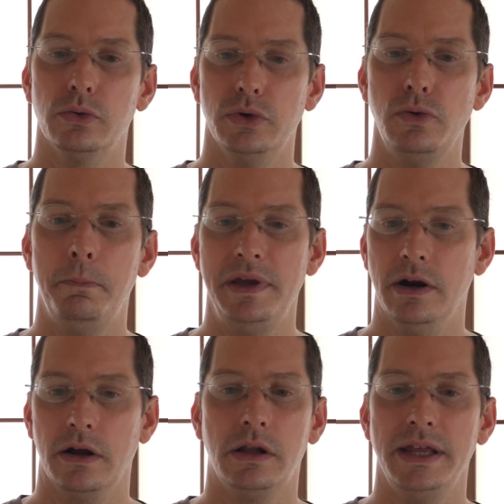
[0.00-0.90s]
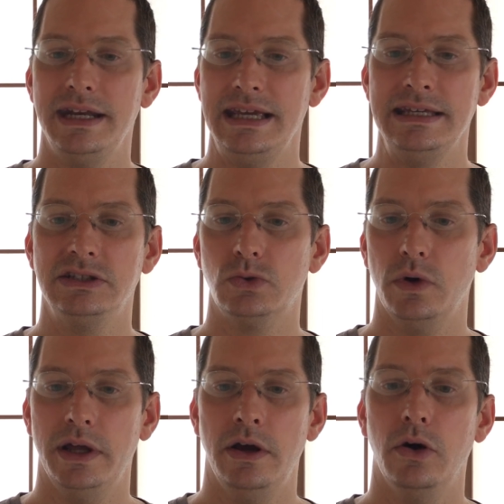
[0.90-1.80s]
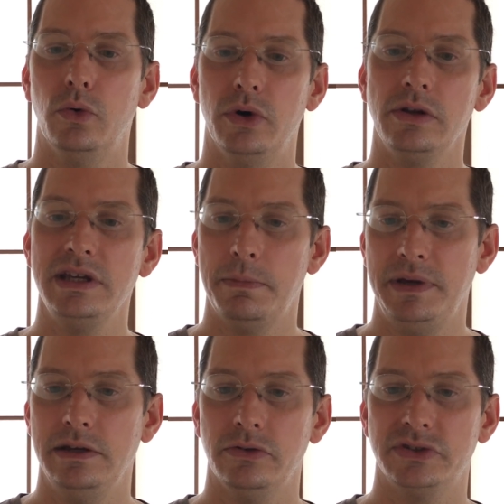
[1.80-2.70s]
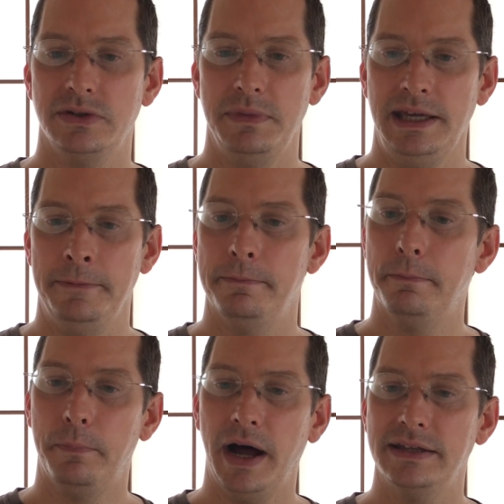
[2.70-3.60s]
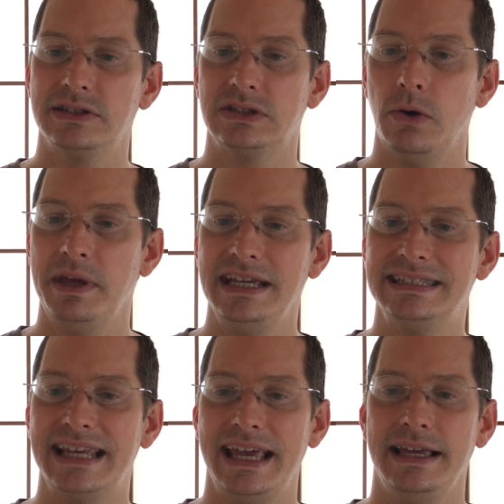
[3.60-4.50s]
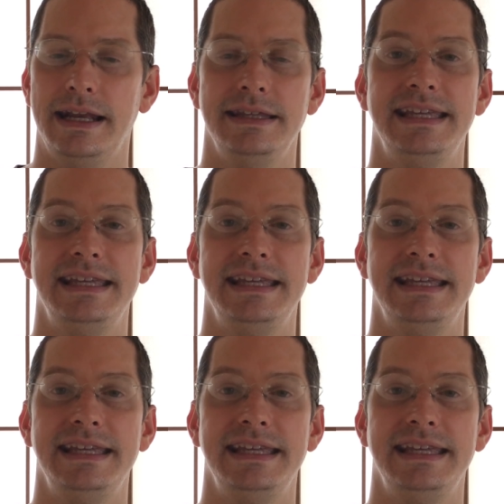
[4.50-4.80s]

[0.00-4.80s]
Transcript: root beer Clint Eastwood really appeals to me, but so many say get a